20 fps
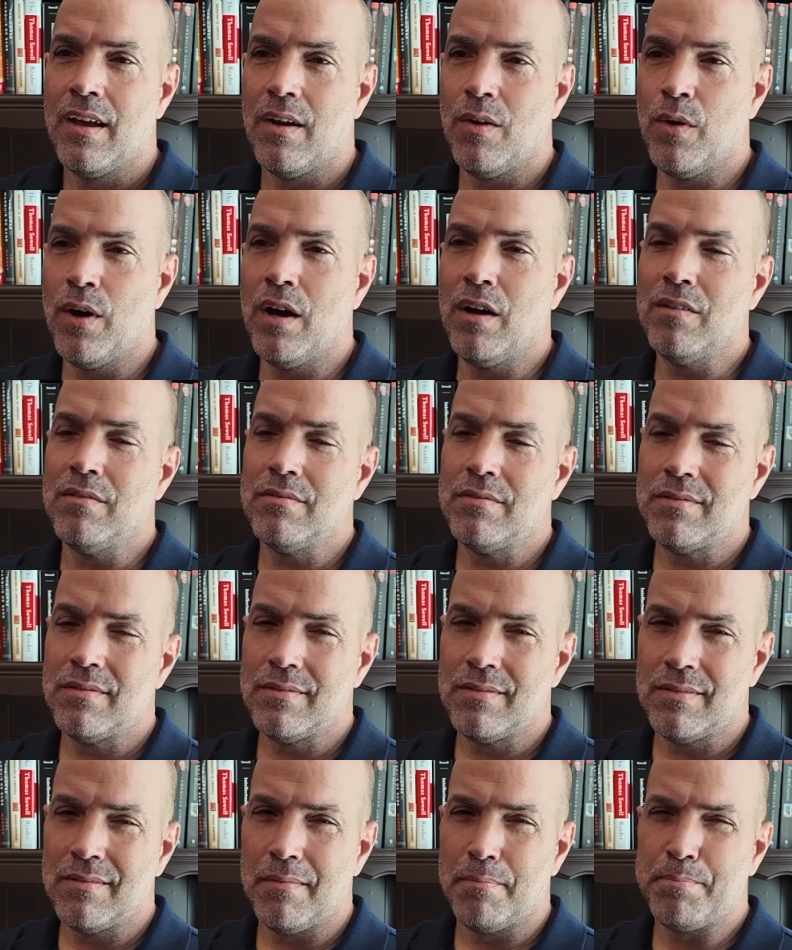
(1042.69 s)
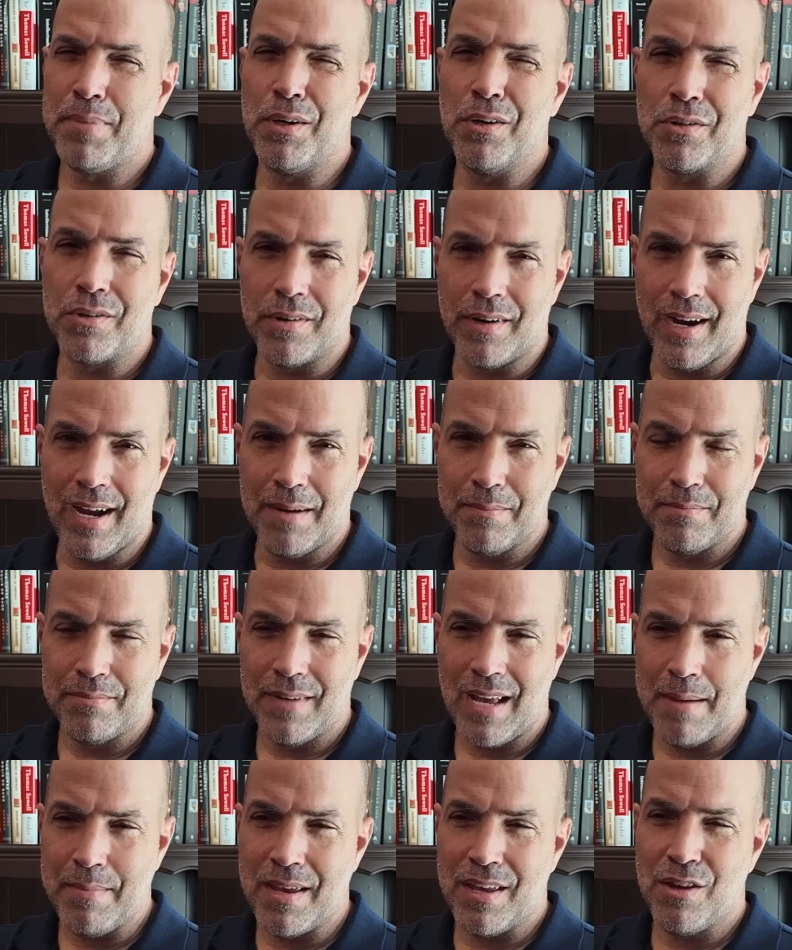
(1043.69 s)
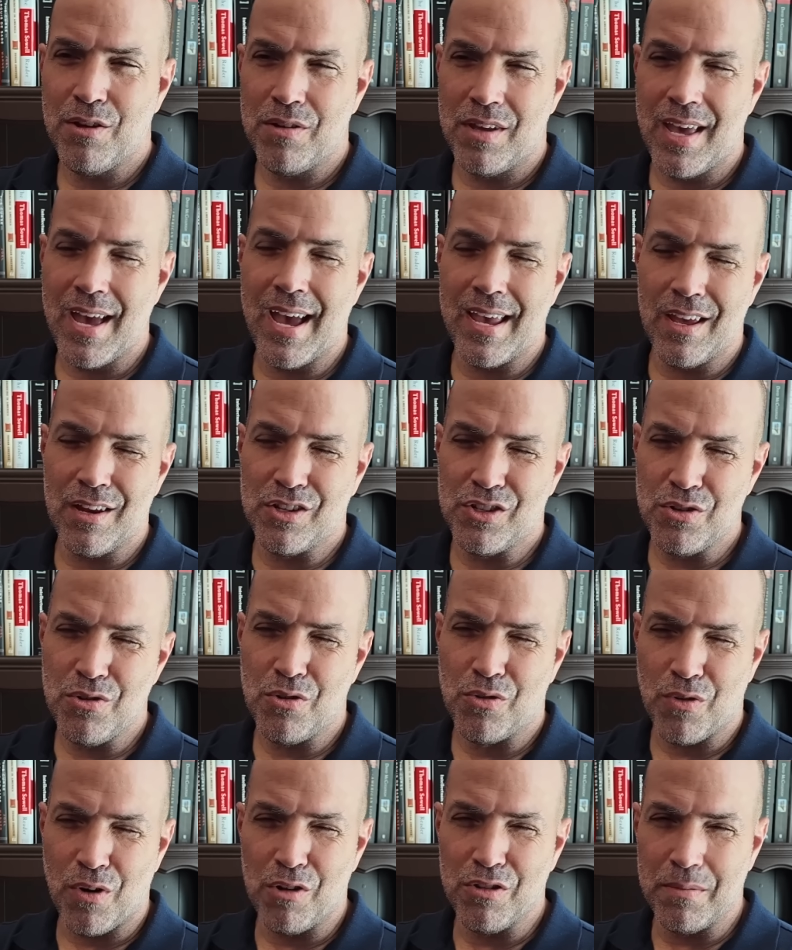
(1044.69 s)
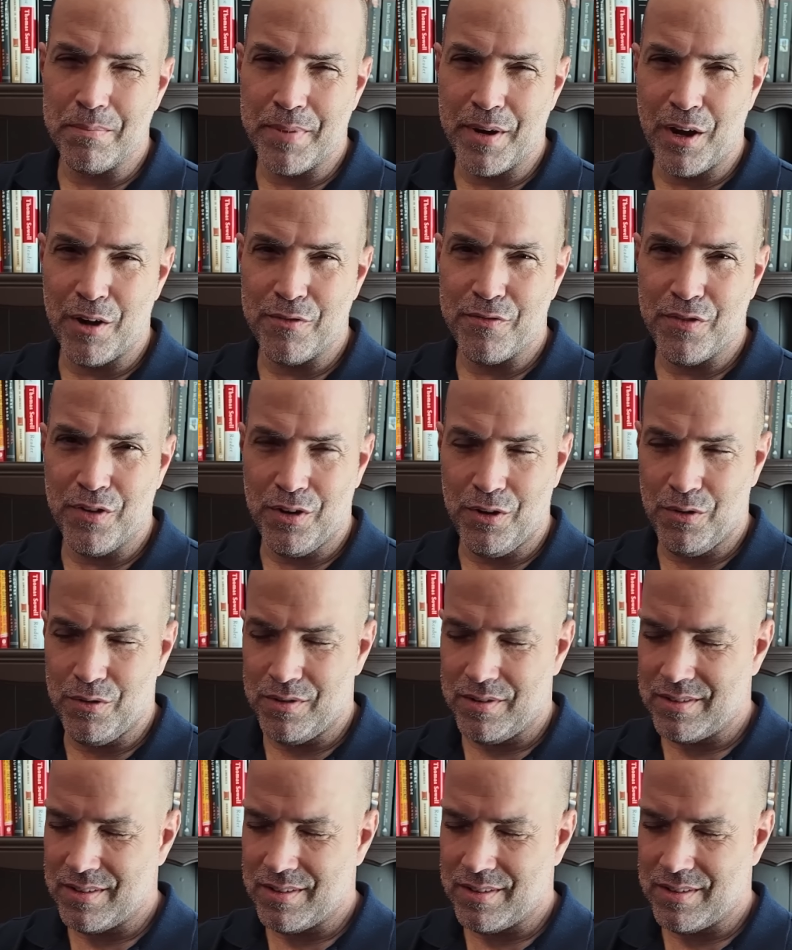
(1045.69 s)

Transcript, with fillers: Well, bull crap. I mean, you, yeah, you do grow the beard for you.